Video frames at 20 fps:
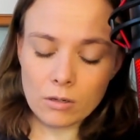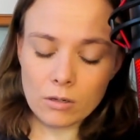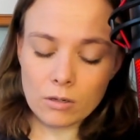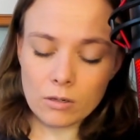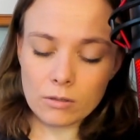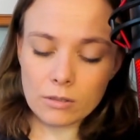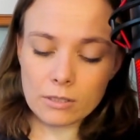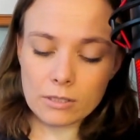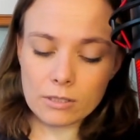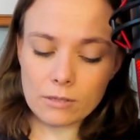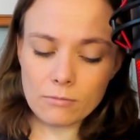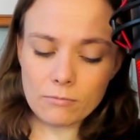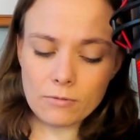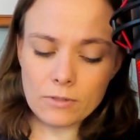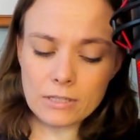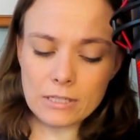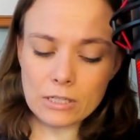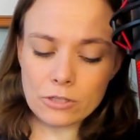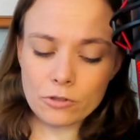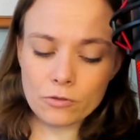There's
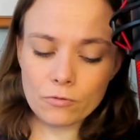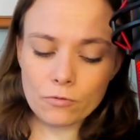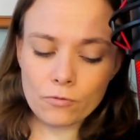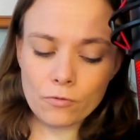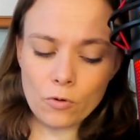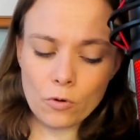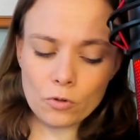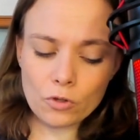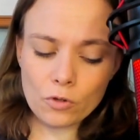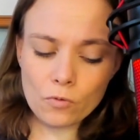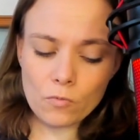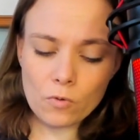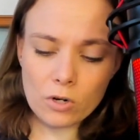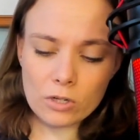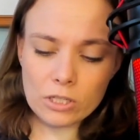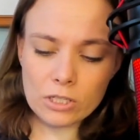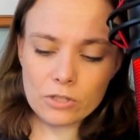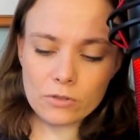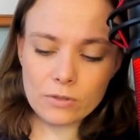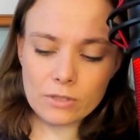something that you thought you
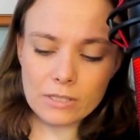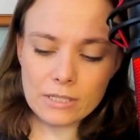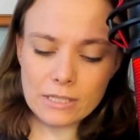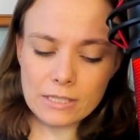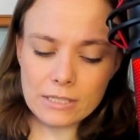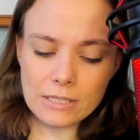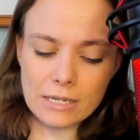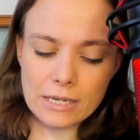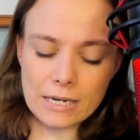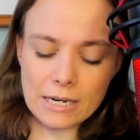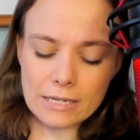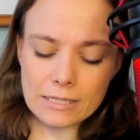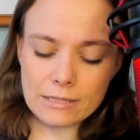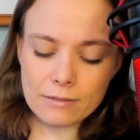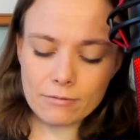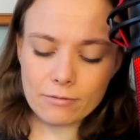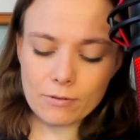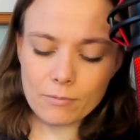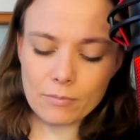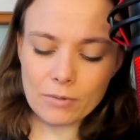wanted, you're
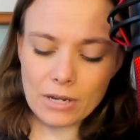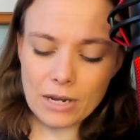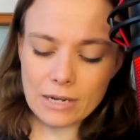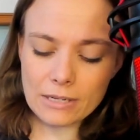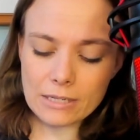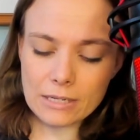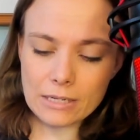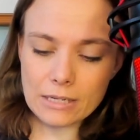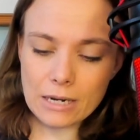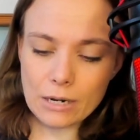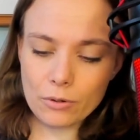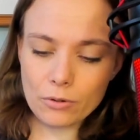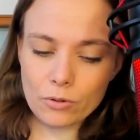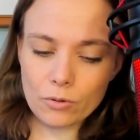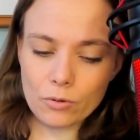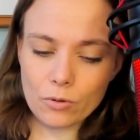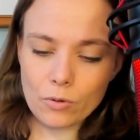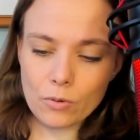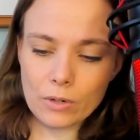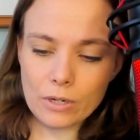disconnecting from that, and now
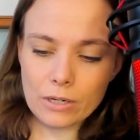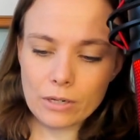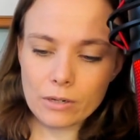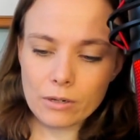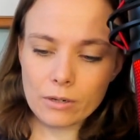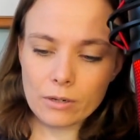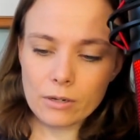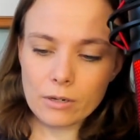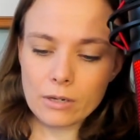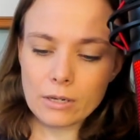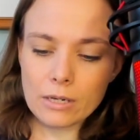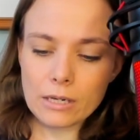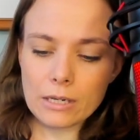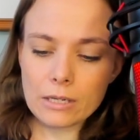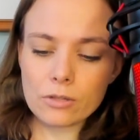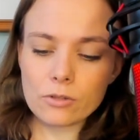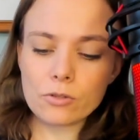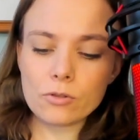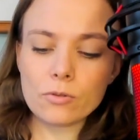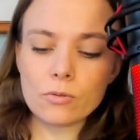you're going
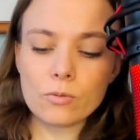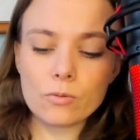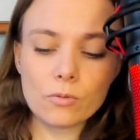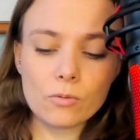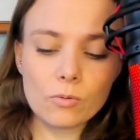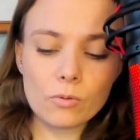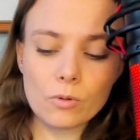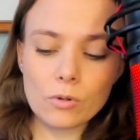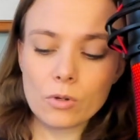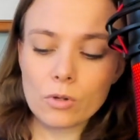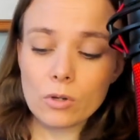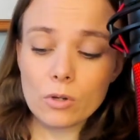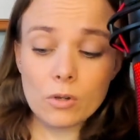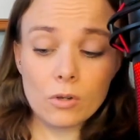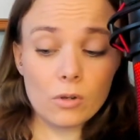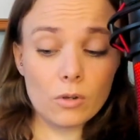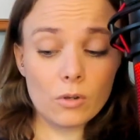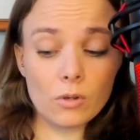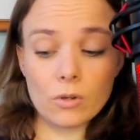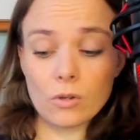into
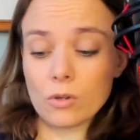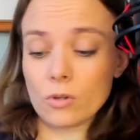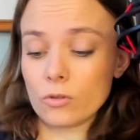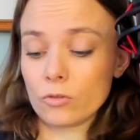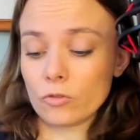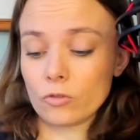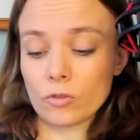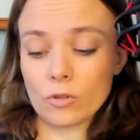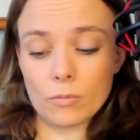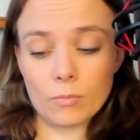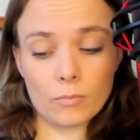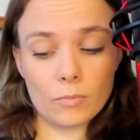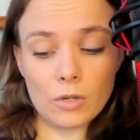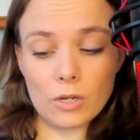some